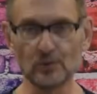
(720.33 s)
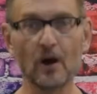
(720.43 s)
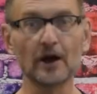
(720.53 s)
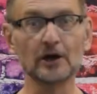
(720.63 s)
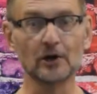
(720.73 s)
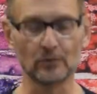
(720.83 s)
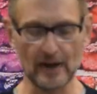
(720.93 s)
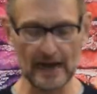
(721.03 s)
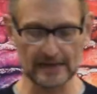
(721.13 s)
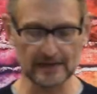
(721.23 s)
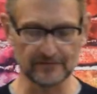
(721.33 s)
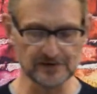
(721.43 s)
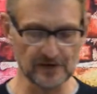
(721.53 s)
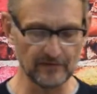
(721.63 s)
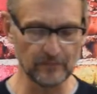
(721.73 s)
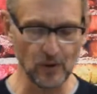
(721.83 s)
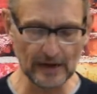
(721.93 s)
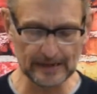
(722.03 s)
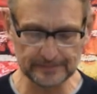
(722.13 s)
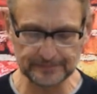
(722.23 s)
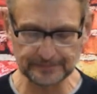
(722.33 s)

you are correct. Give yourself a point.